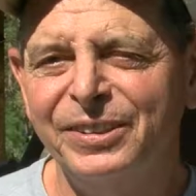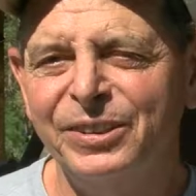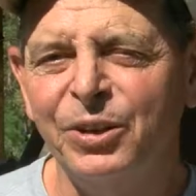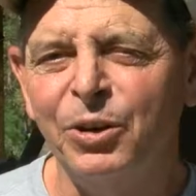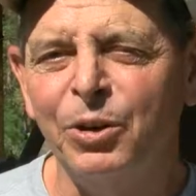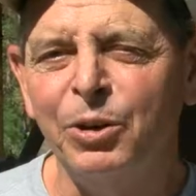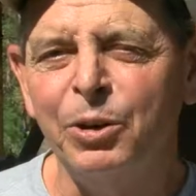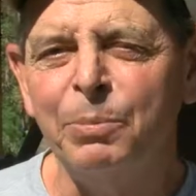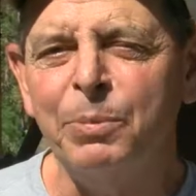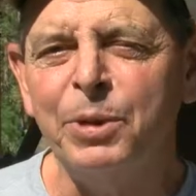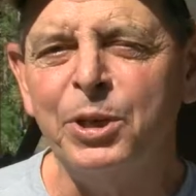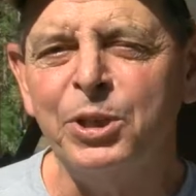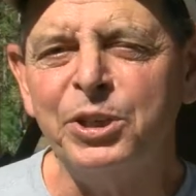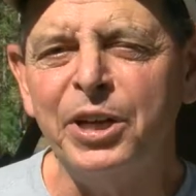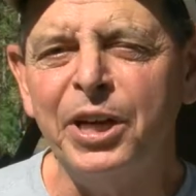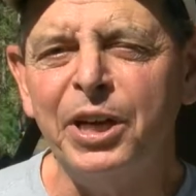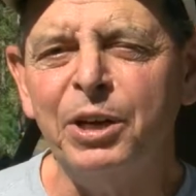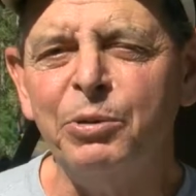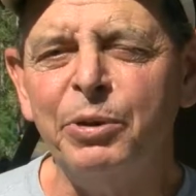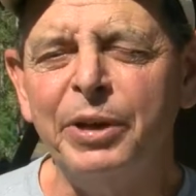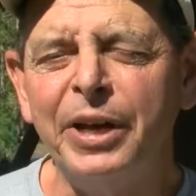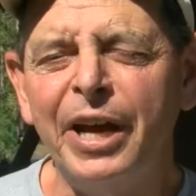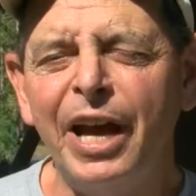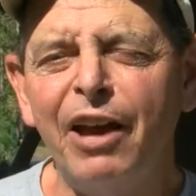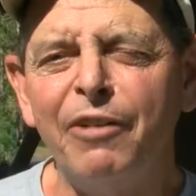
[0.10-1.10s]
So the
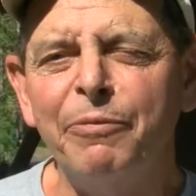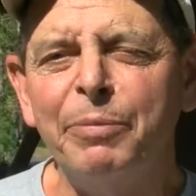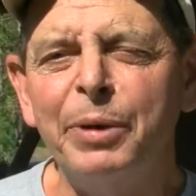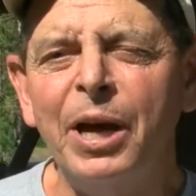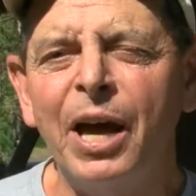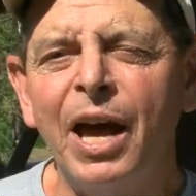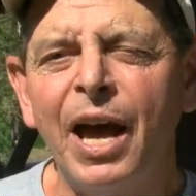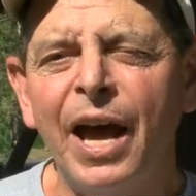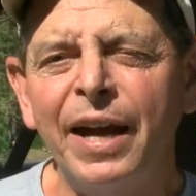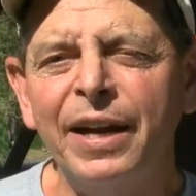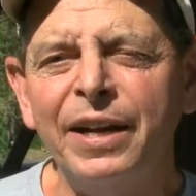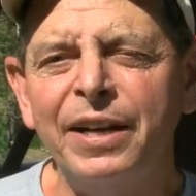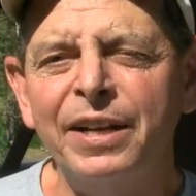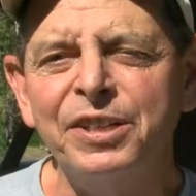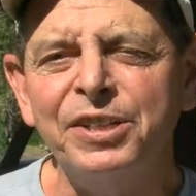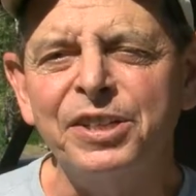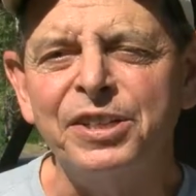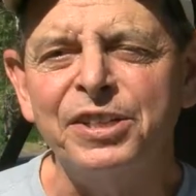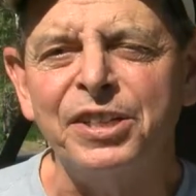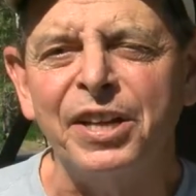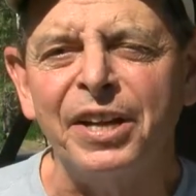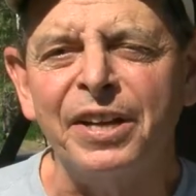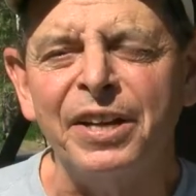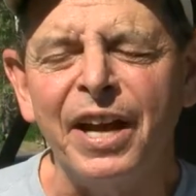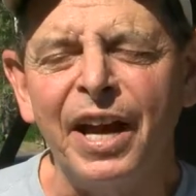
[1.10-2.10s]
machine we have behind us
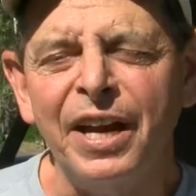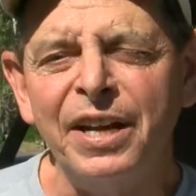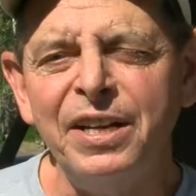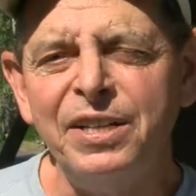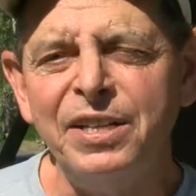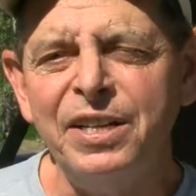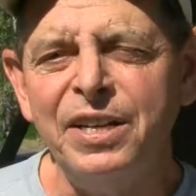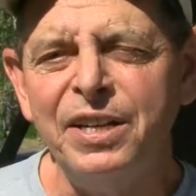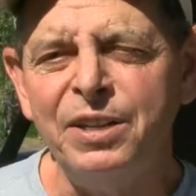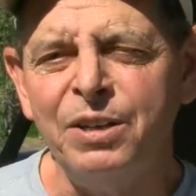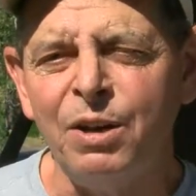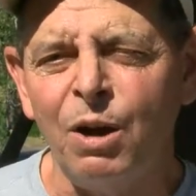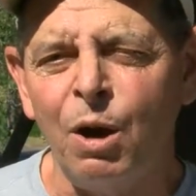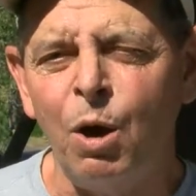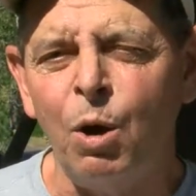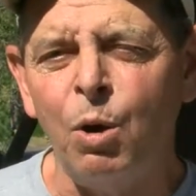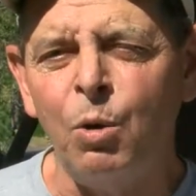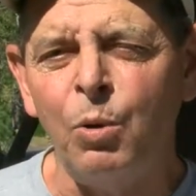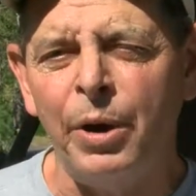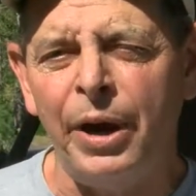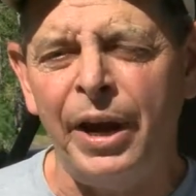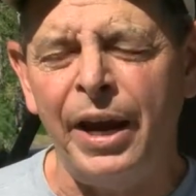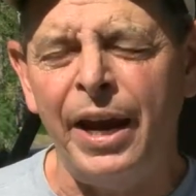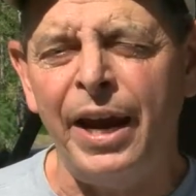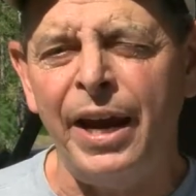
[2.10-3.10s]
is a
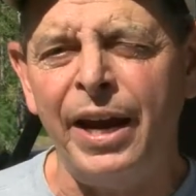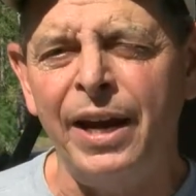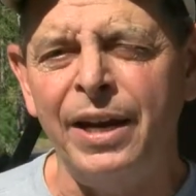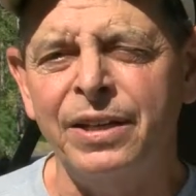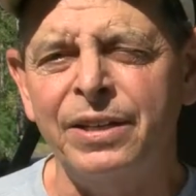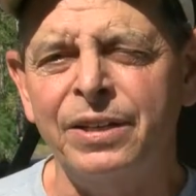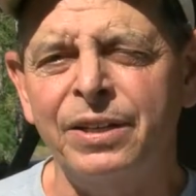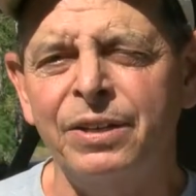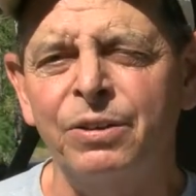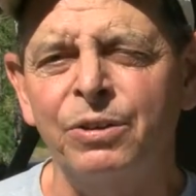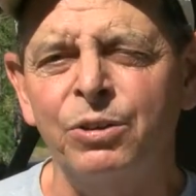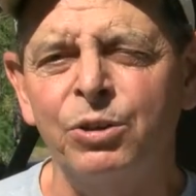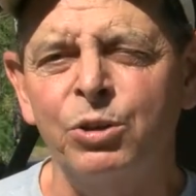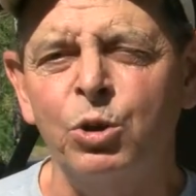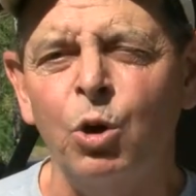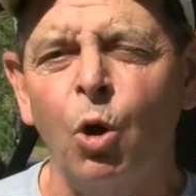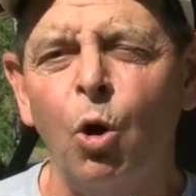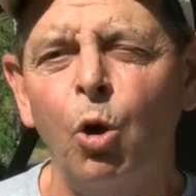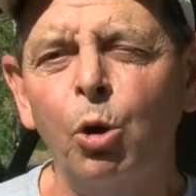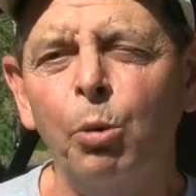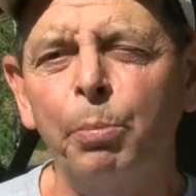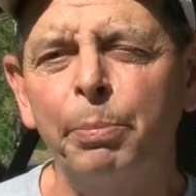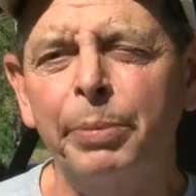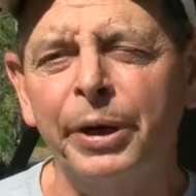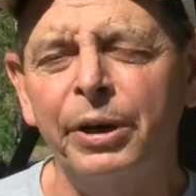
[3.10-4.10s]
1908
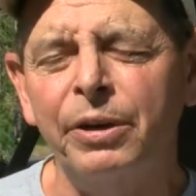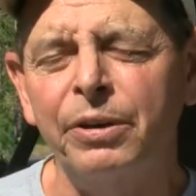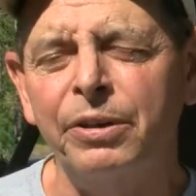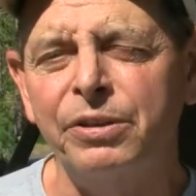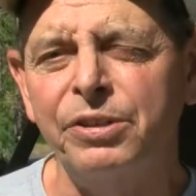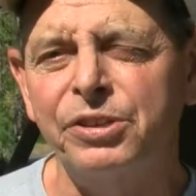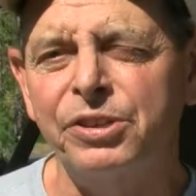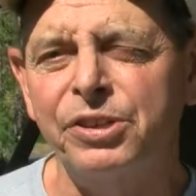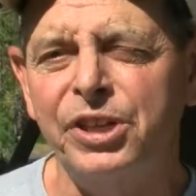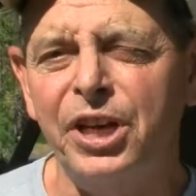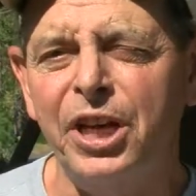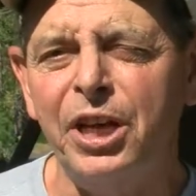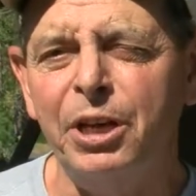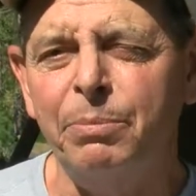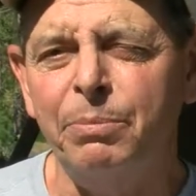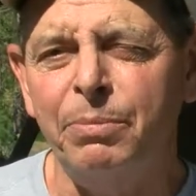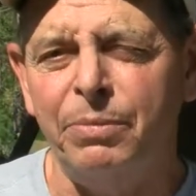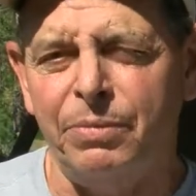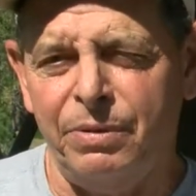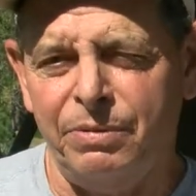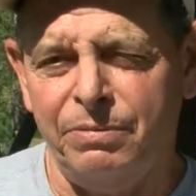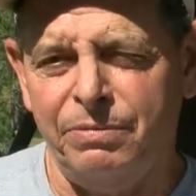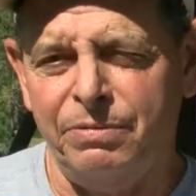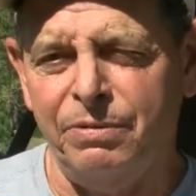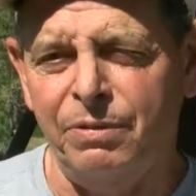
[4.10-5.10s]
Dolbeer steam